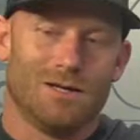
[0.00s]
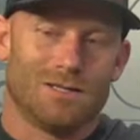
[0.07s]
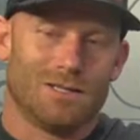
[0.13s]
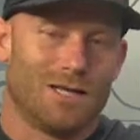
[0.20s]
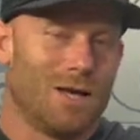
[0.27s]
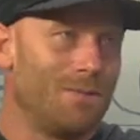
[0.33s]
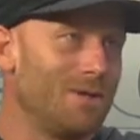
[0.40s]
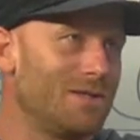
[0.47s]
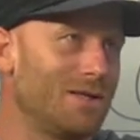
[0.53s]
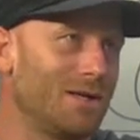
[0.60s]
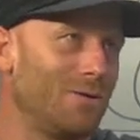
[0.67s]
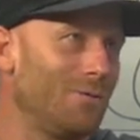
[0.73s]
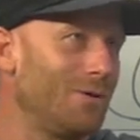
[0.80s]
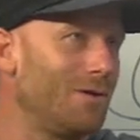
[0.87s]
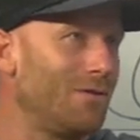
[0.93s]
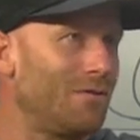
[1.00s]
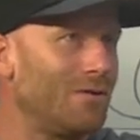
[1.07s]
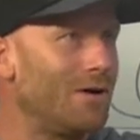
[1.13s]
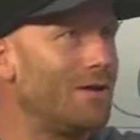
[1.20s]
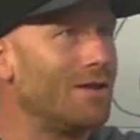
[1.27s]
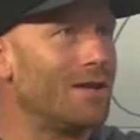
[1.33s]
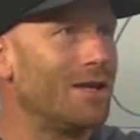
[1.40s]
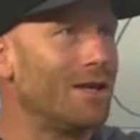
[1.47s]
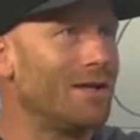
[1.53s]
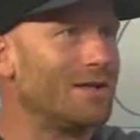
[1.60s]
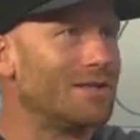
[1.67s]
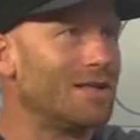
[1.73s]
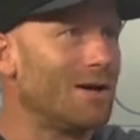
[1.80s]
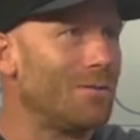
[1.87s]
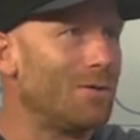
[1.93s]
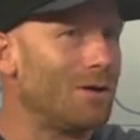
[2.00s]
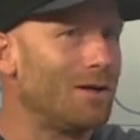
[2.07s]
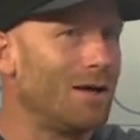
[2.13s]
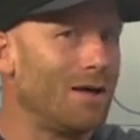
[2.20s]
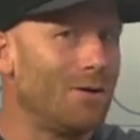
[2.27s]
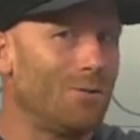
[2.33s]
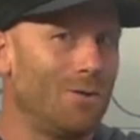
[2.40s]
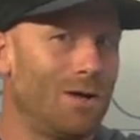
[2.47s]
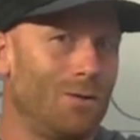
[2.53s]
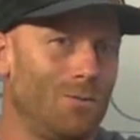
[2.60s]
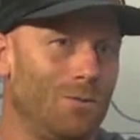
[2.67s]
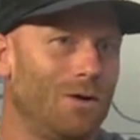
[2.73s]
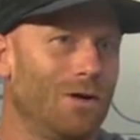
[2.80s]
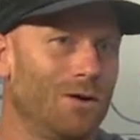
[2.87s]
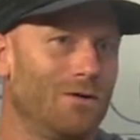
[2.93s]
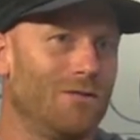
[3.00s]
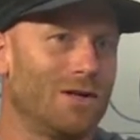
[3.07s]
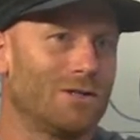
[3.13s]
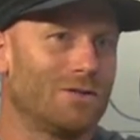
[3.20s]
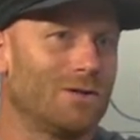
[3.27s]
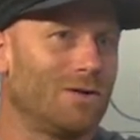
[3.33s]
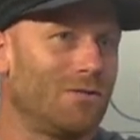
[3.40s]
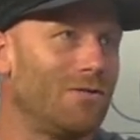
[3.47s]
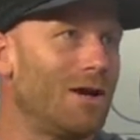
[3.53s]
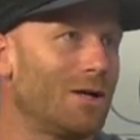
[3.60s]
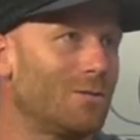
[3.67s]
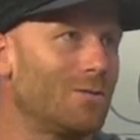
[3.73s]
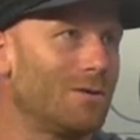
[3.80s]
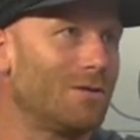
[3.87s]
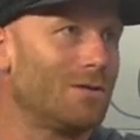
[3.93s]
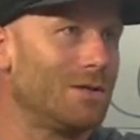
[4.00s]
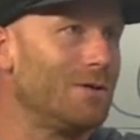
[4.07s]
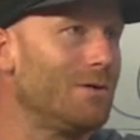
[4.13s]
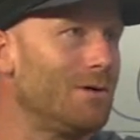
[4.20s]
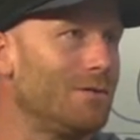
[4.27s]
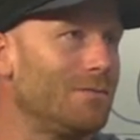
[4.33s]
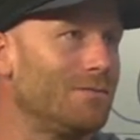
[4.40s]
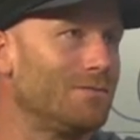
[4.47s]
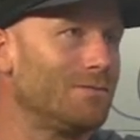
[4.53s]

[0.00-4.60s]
to them it's like a really fun thing and stuff, but it will eventually affect what they're doing.